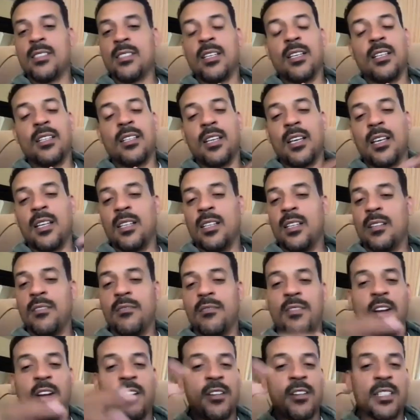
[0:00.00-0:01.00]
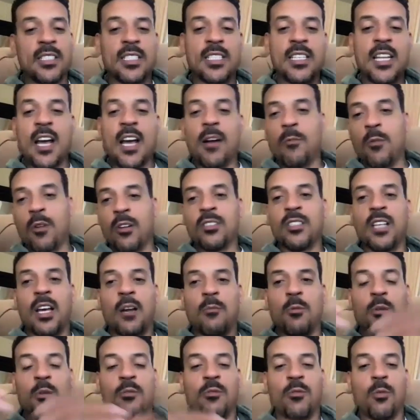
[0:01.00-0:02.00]
and the various networks I
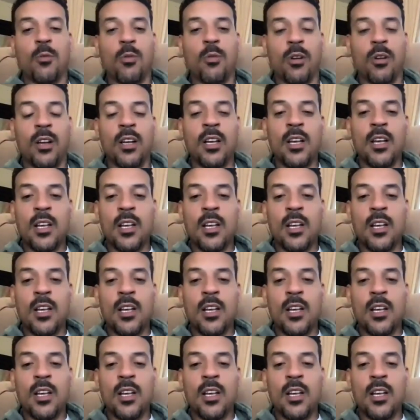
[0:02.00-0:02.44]
work for,